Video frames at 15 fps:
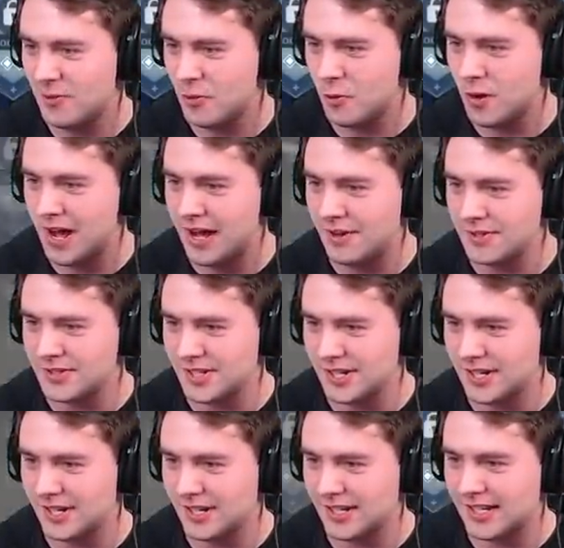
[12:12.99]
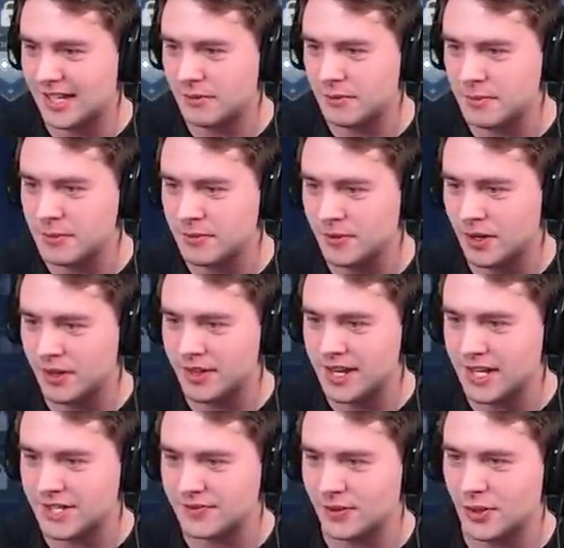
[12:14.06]
Wowza. Can we move on to the
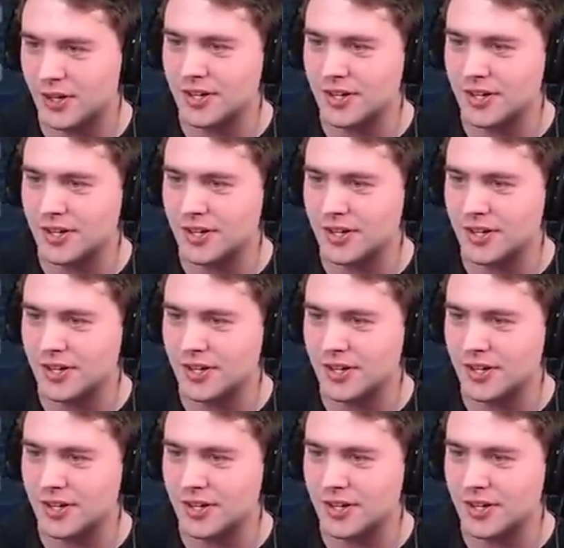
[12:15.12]
next floor?